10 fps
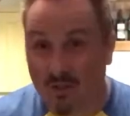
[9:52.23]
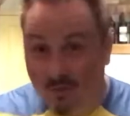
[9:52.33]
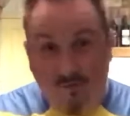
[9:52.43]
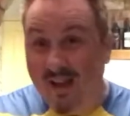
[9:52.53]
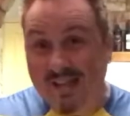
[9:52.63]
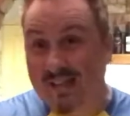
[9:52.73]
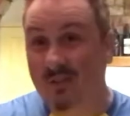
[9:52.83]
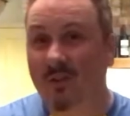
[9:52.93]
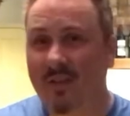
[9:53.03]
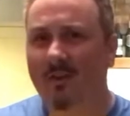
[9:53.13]
You'll find these
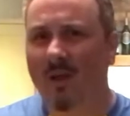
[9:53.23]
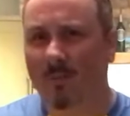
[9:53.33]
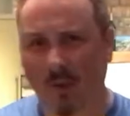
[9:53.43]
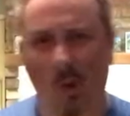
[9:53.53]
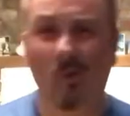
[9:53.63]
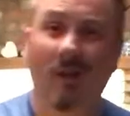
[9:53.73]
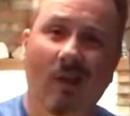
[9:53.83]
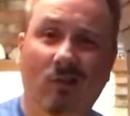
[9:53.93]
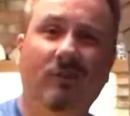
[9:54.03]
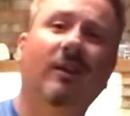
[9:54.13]
on the internet. People, oh yeah,
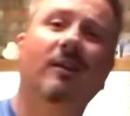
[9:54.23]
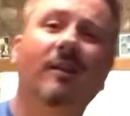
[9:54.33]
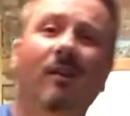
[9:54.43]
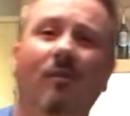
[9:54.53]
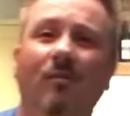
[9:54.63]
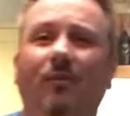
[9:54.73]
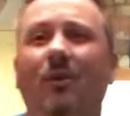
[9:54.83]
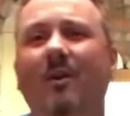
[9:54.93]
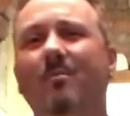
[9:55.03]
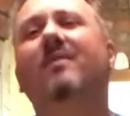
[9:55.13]
stick it in the oven for
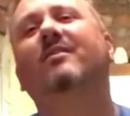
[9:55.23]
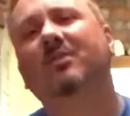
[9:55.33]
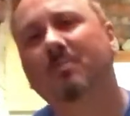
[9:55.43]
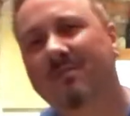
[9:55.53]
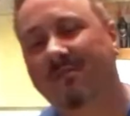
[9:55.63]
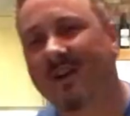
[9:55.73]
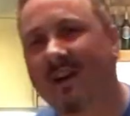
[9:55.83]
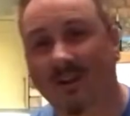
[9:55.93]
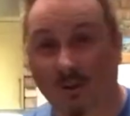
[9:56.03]
30 minutes, it'll be fine.